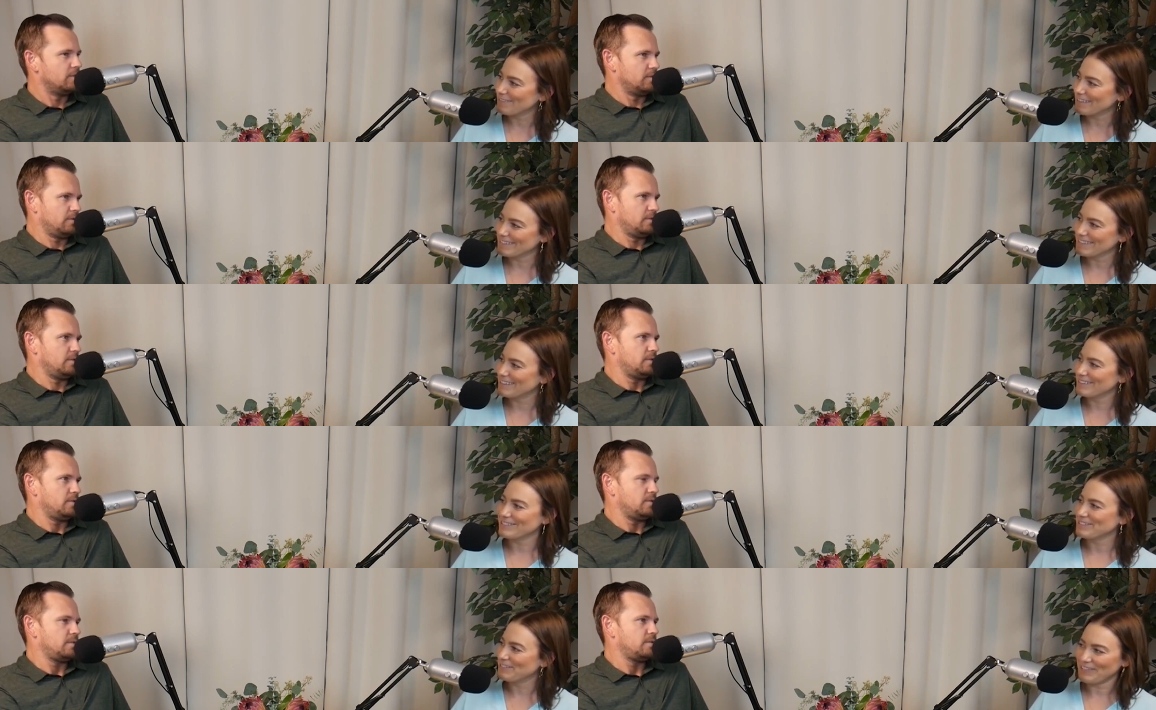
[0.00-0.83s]

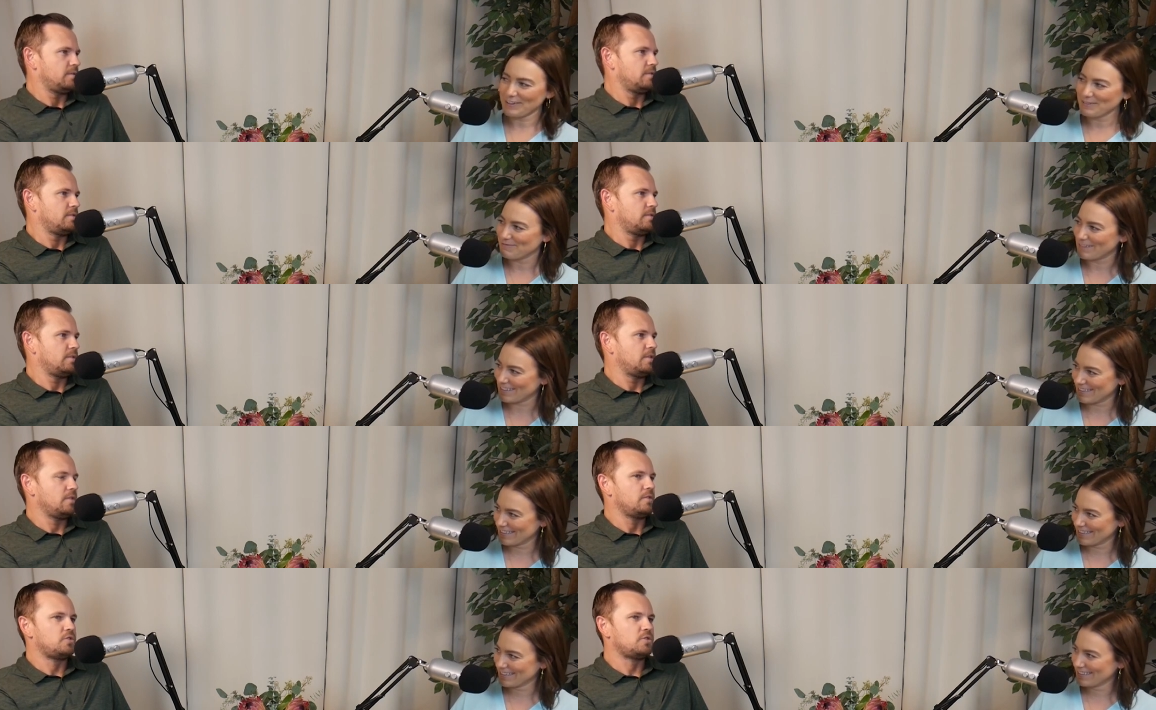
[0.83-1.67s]
Speaker 1: political
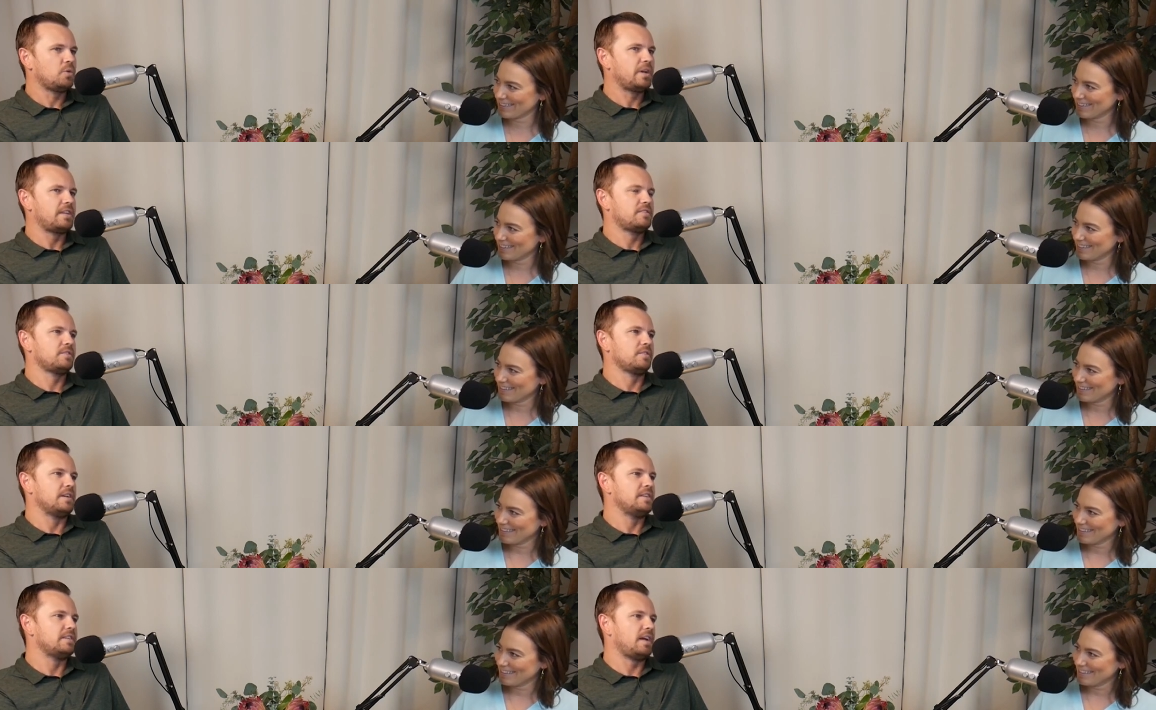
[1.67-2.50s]
involvement?
Speaker 2: Short answer
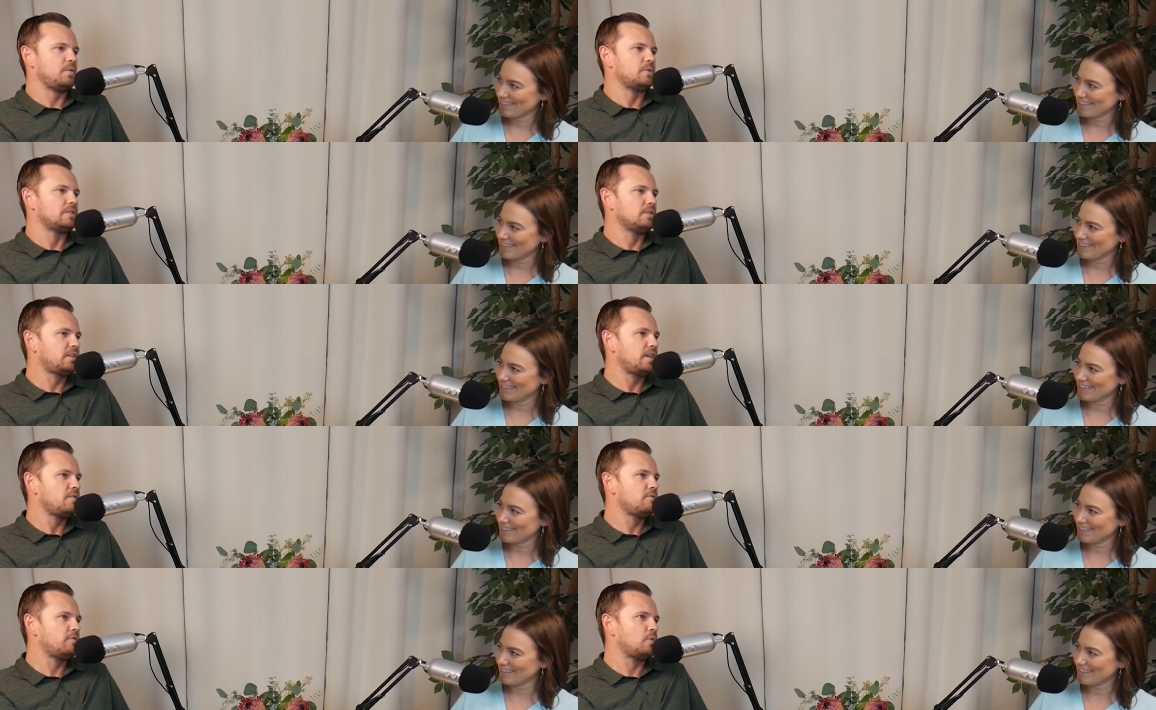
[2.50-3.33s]
is I was
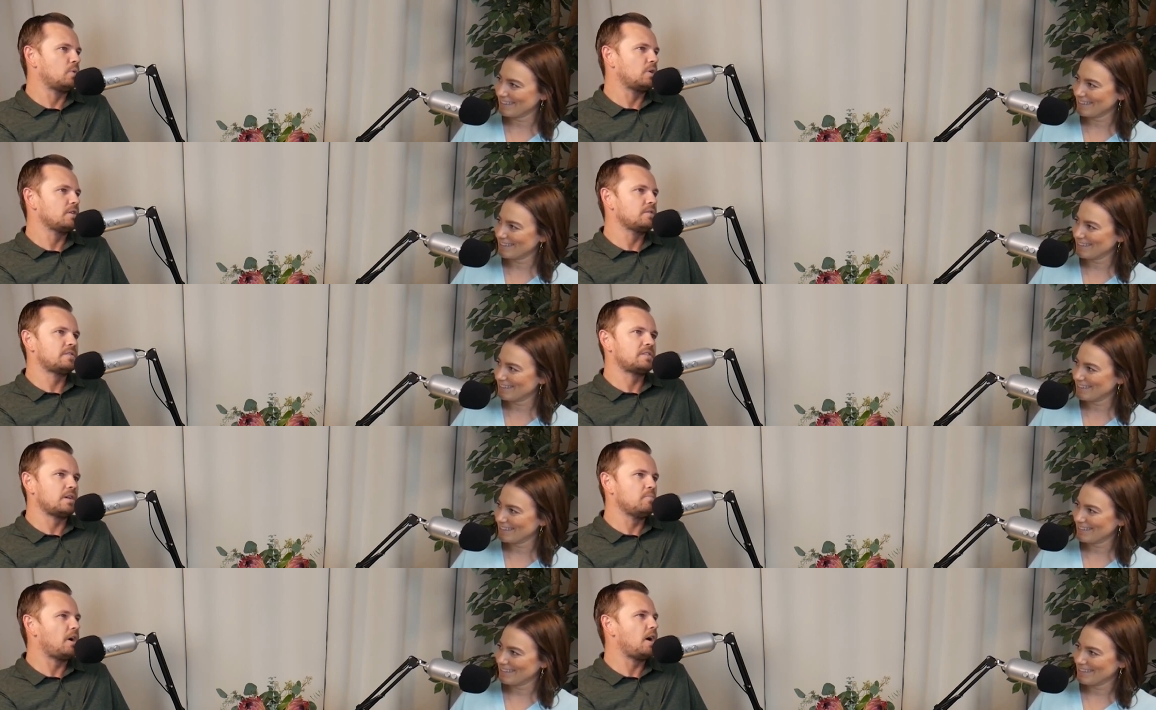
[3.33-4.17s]
looking for
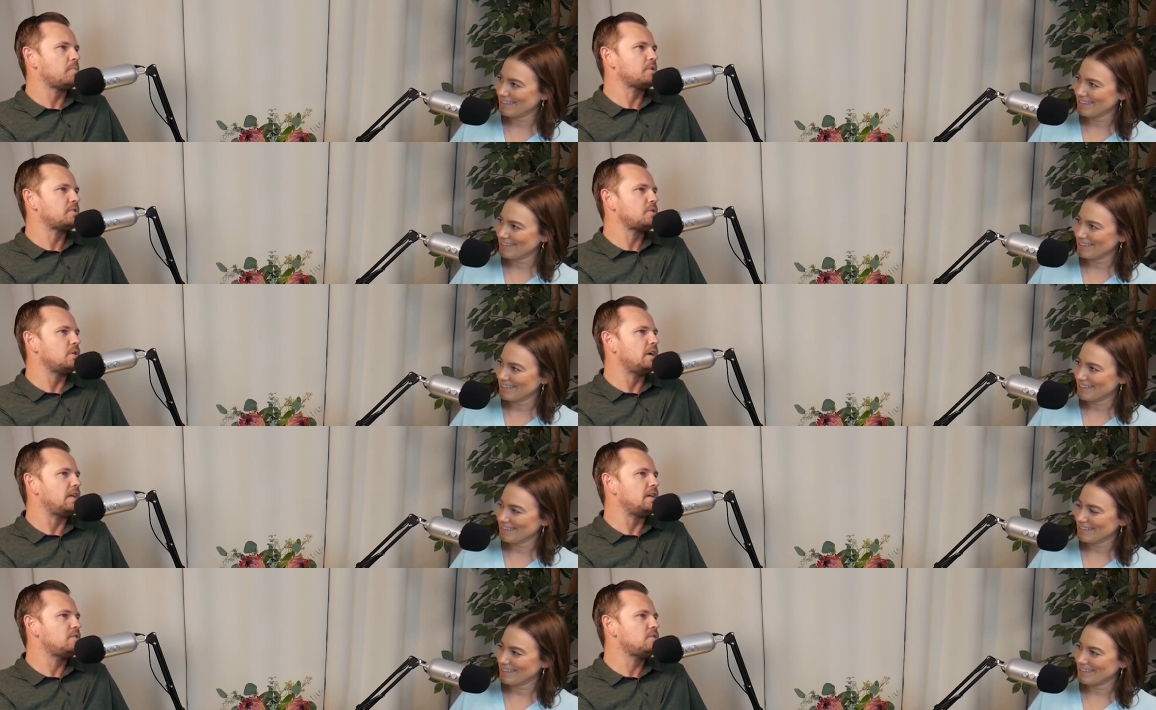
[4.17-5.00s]
some
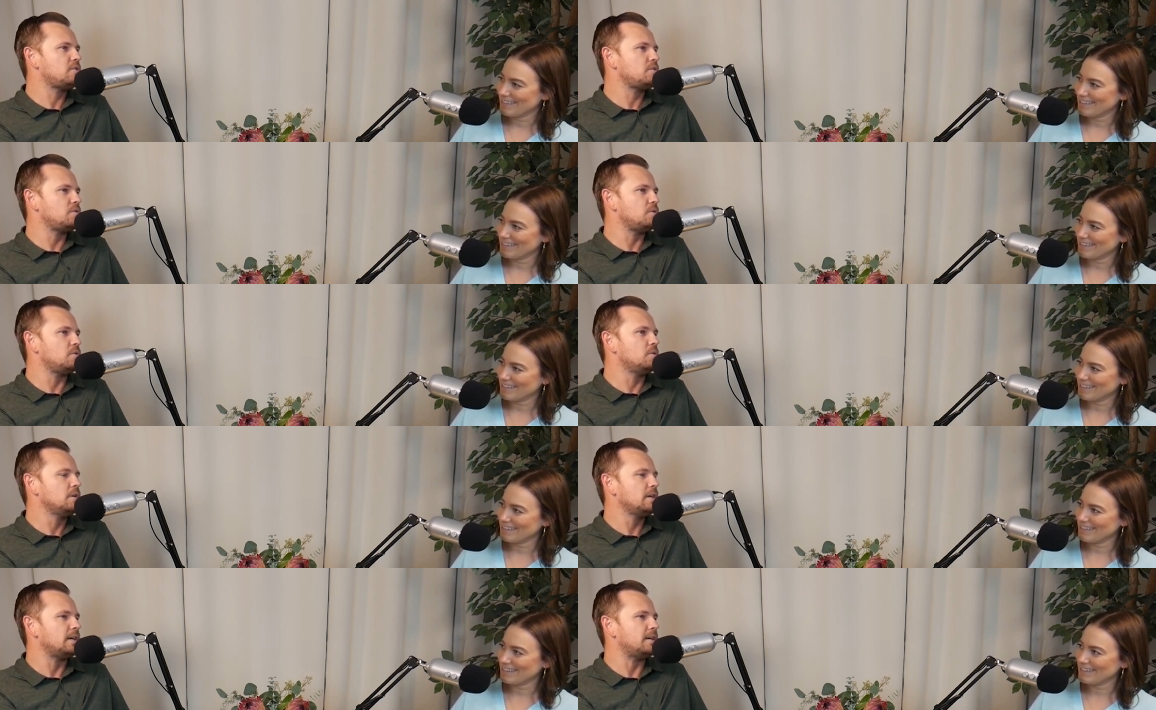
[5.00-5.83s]
opportunity
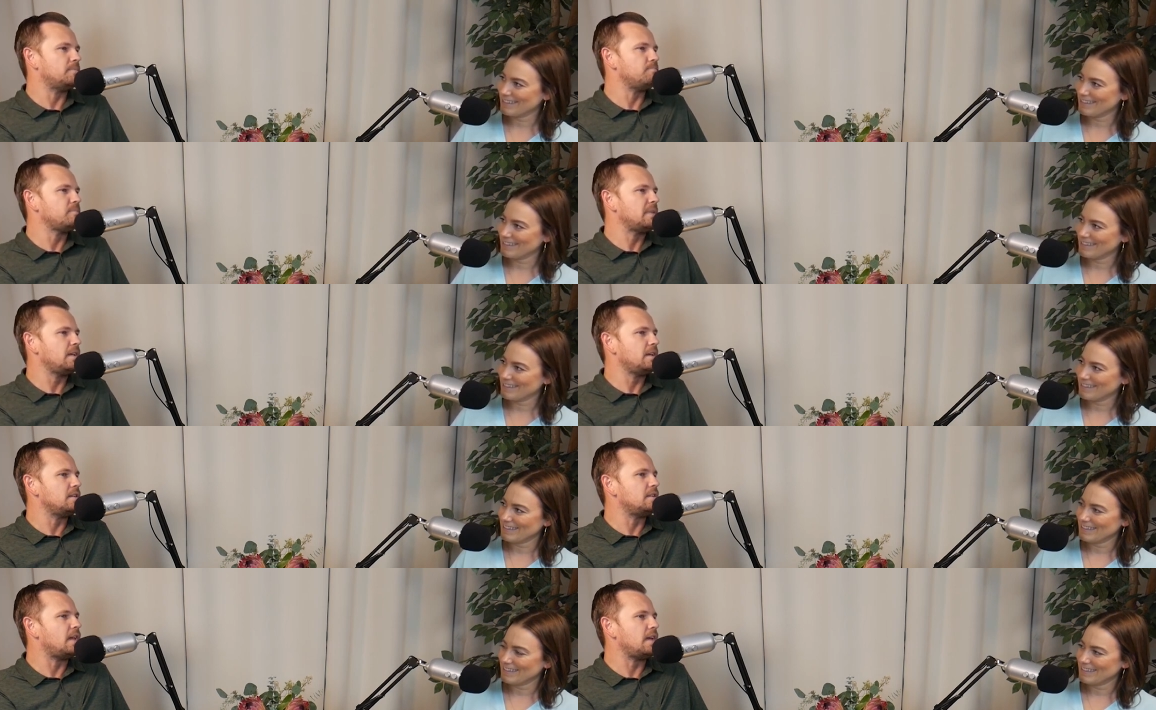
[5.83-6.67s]
to um,
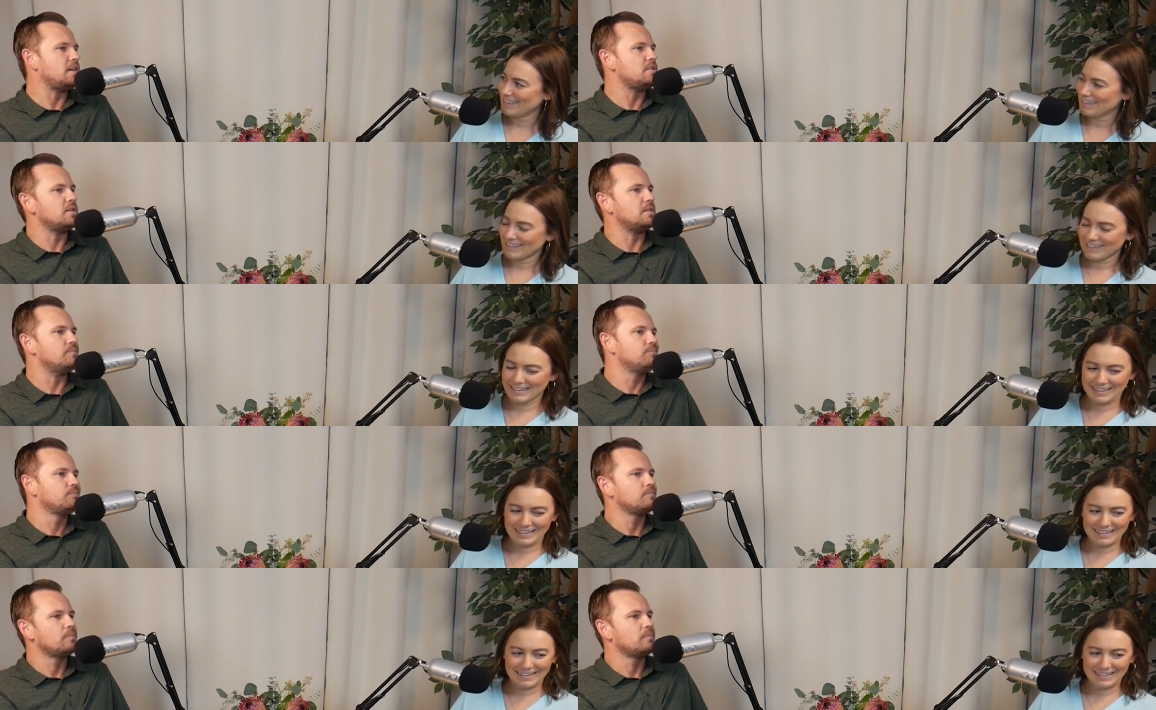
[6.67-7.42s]
engage and